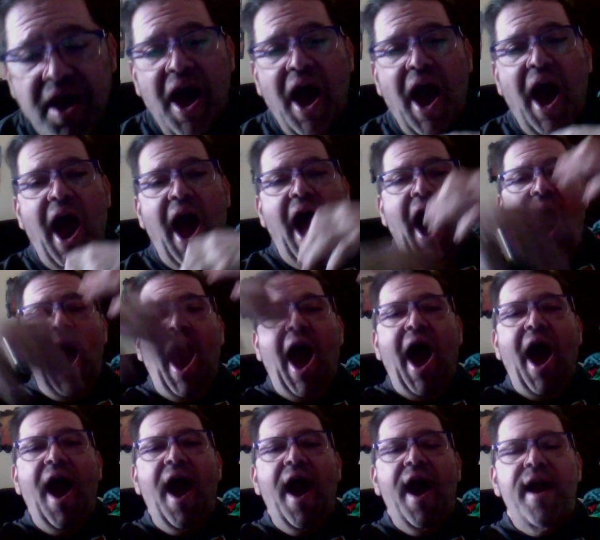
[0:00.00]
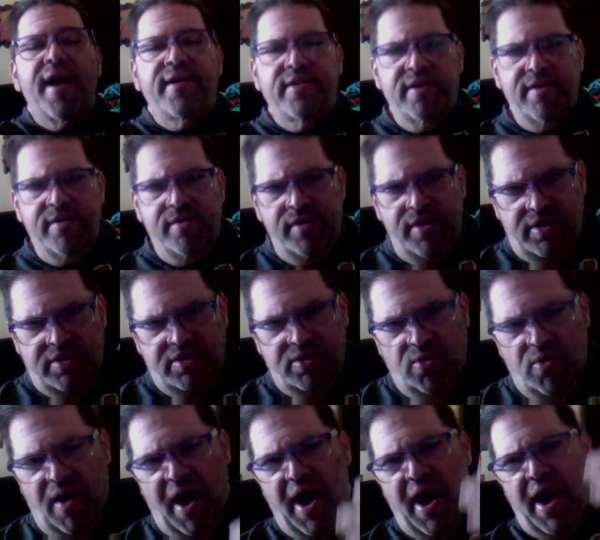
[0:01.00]
I did this, or
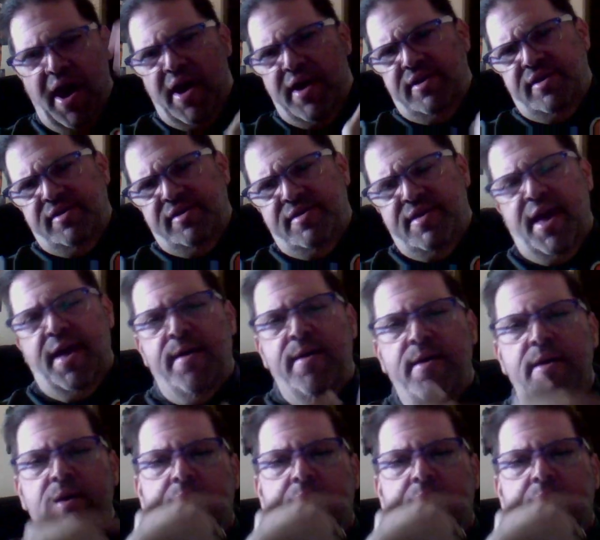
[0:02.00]
I did that.